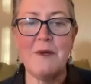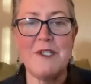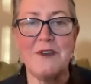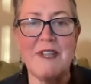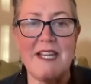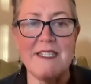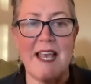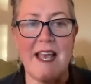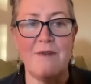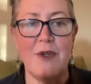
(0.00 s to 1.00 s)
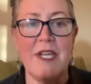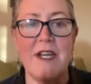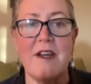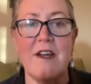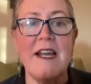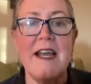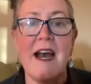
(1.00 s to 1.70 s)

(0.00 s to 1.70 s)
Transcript: We're so glad to have you here.